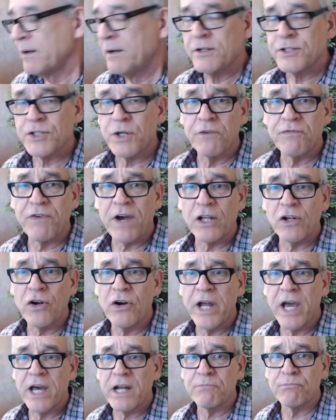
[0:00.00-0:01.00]
So if I
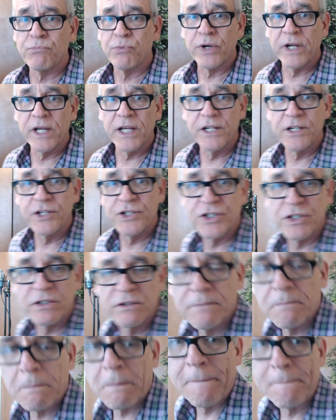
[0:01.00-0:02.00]
learn how to bridge,
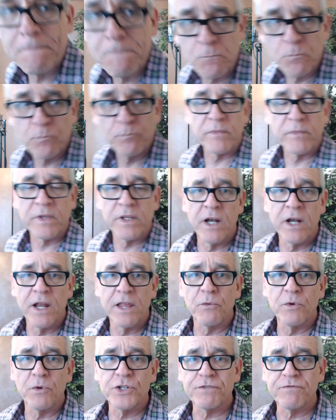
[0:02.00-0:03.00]
in
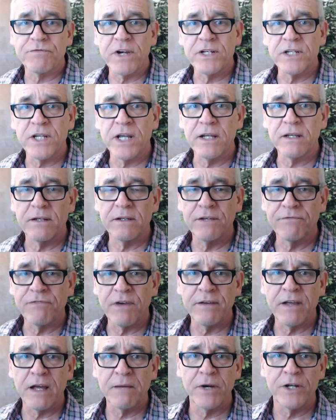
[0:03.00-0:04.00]
other words, if I take, if
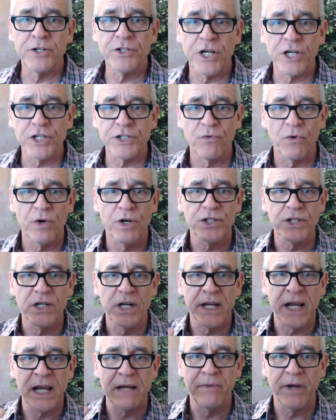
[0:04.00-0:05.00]
I got my chest voice and
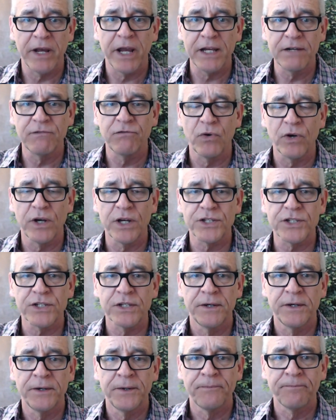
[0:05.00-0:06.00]
I got my head voice,
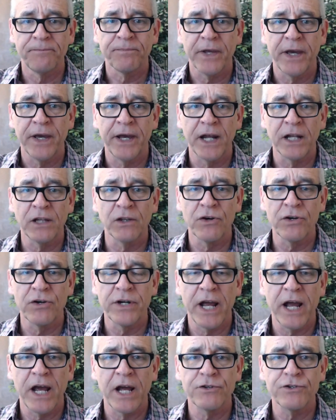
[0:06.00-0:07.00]
and I learn
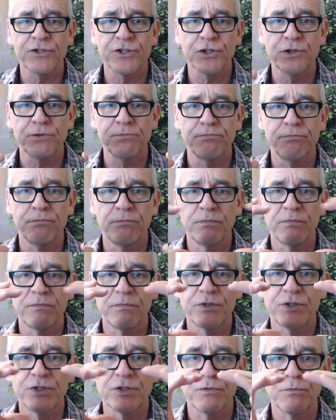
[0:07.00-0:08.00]
how to
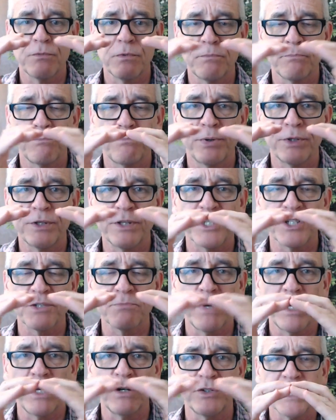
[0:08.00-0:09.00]
to put this
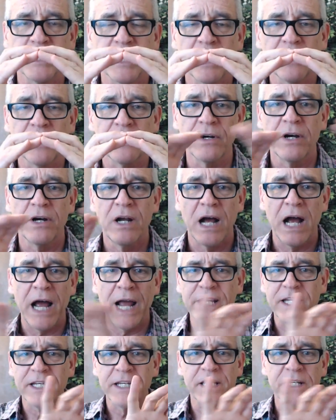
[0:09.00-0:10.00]
middle together, I
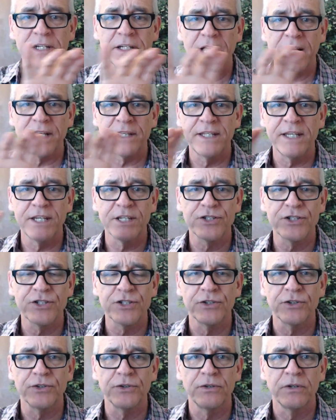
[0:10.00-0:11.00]
can connect these
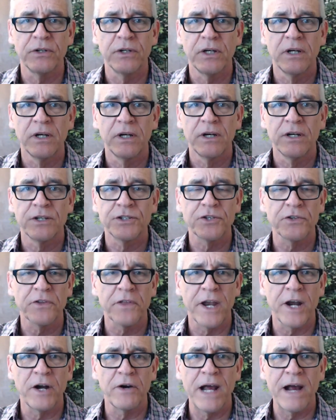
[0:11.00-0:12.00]
two, so
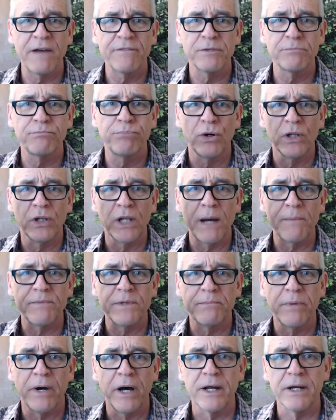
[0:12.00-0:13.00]
that I don't have to pull up the
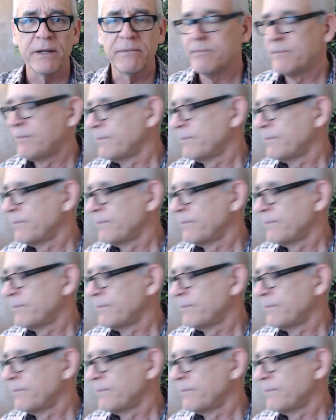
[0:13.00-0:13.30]
bottom.